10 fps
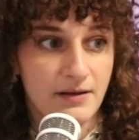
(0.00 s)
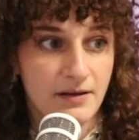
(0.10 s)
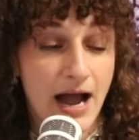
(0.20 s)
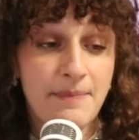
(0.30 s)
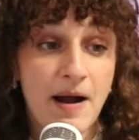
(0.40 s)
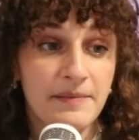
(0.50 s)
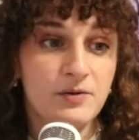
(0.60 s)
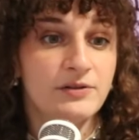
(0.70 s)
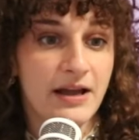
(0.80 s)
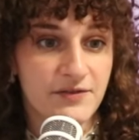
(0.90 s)
I probably
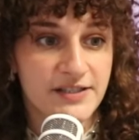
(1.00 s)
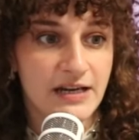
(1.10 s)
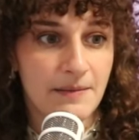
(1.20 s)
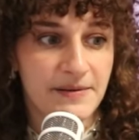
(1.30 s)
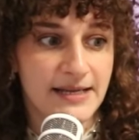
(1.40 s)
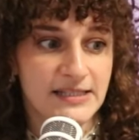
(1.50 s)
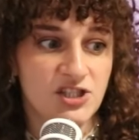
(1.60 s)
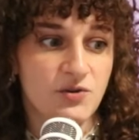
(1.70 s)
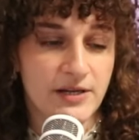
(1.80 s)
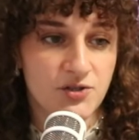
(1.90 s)
will never stop because it's
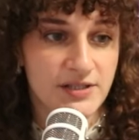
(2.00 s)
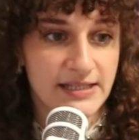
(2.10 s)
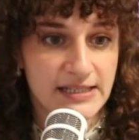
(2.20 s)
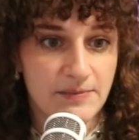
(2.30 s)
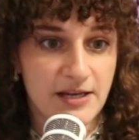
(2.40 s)
too interesting to